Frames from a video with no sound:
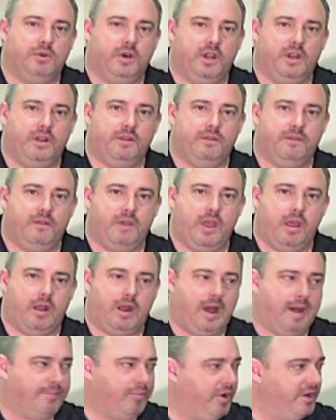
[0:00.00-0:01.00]
but
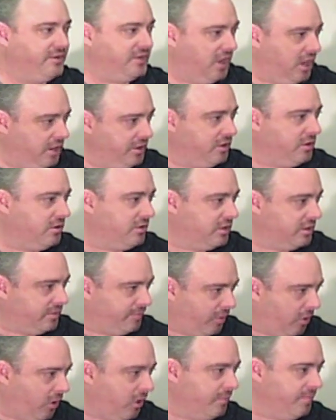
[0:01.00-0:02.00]
it operates under
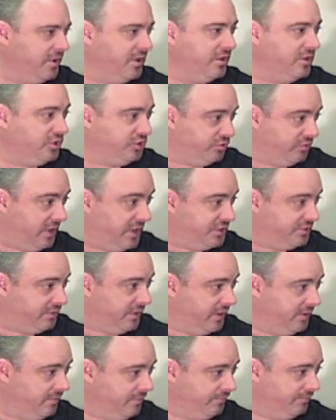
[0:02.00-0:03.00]
the Department of the
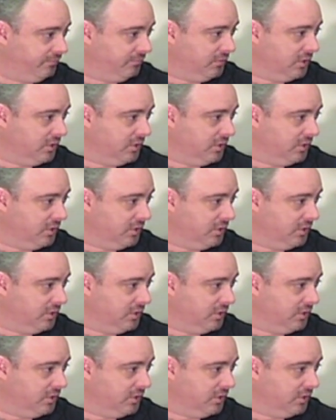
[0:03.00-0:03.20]
Treasury.